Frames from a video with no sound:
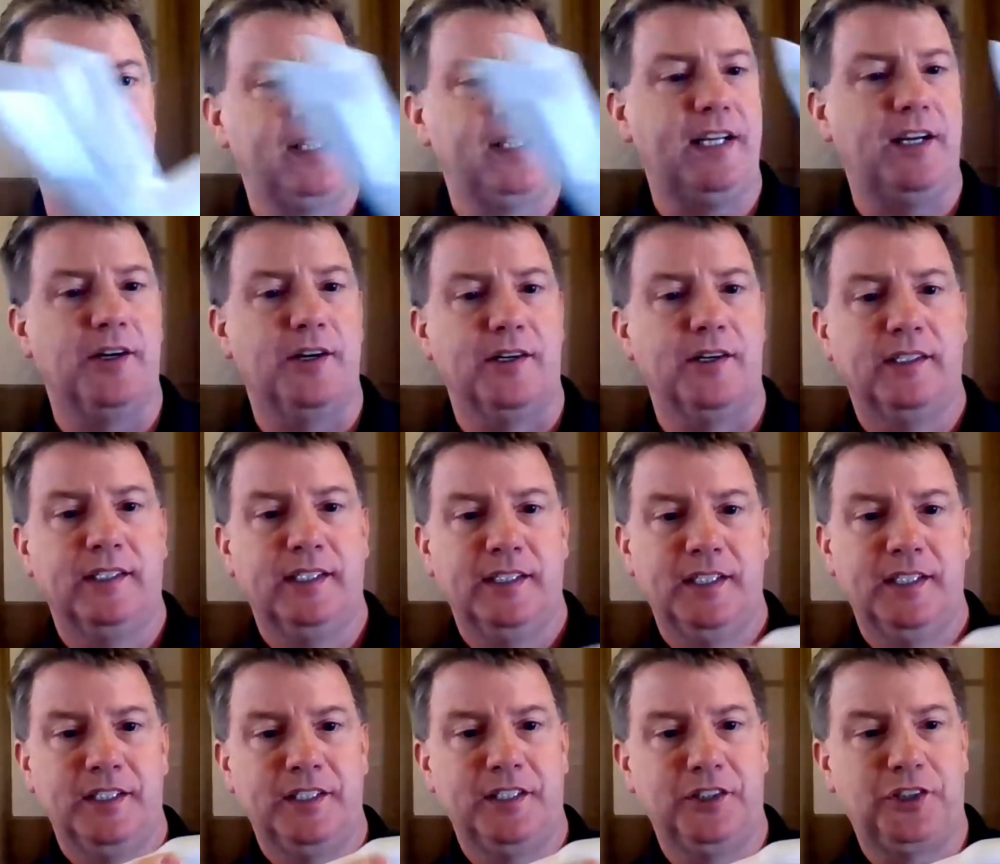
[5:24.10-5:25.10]
of it here
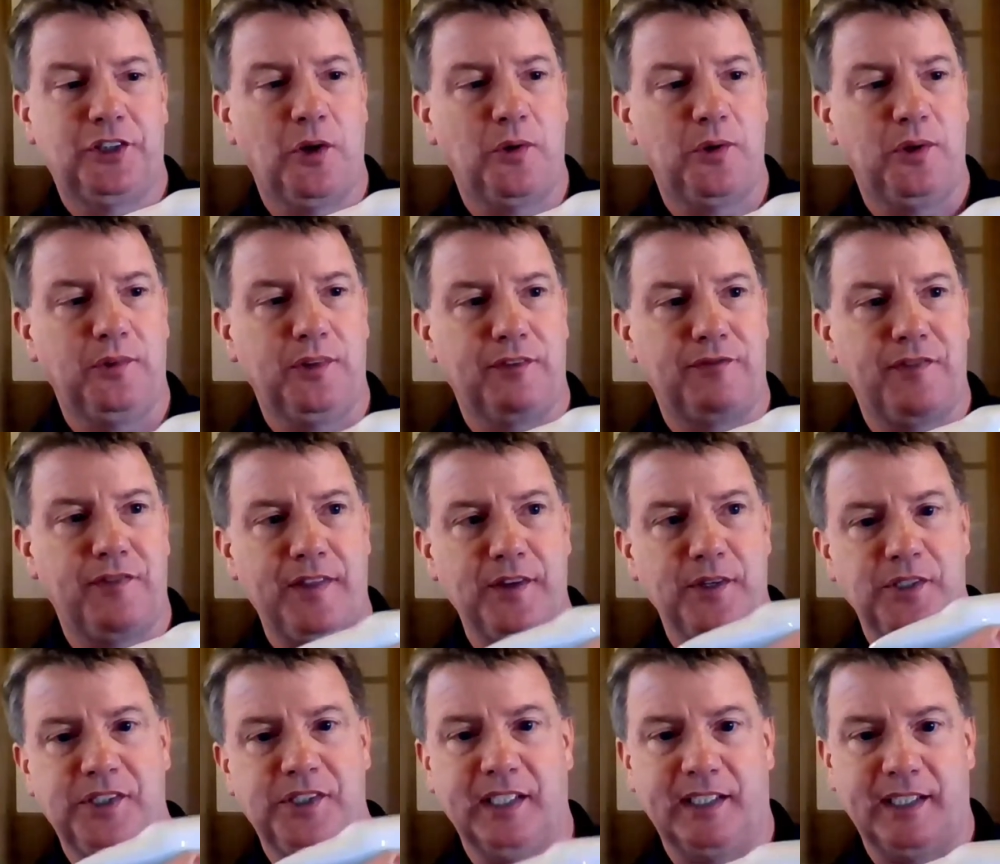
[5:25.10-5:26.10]
to show you the
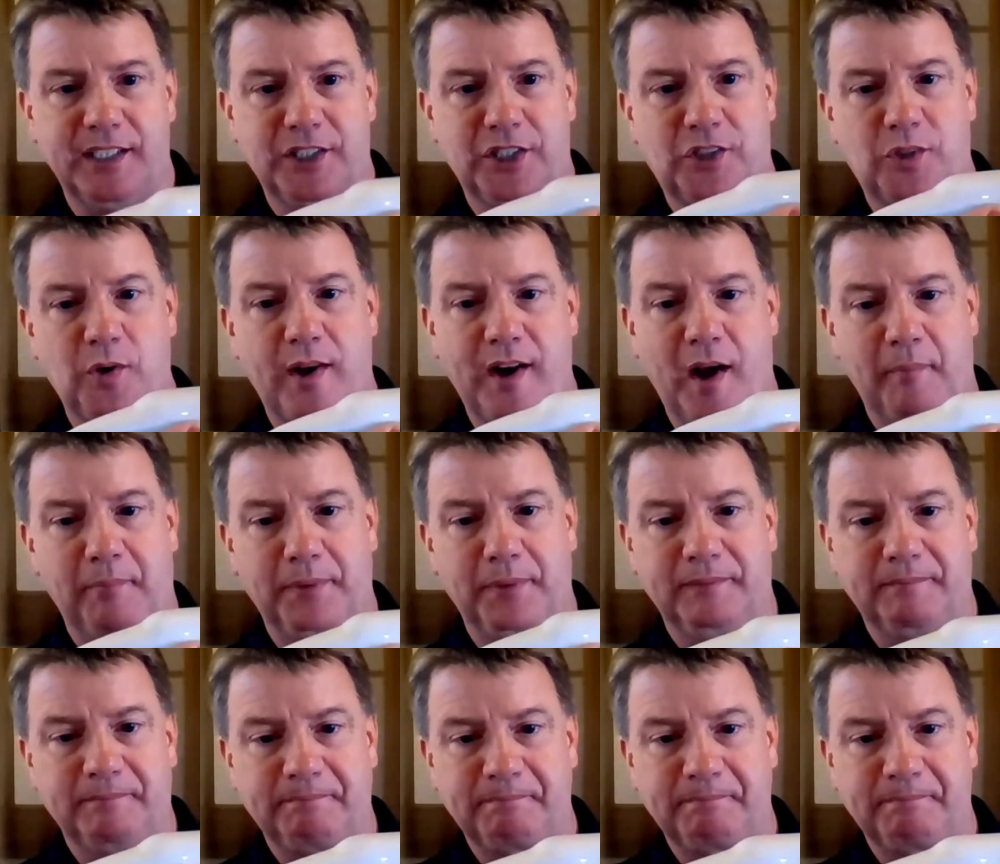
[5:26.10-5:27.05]
feather sticking straight up.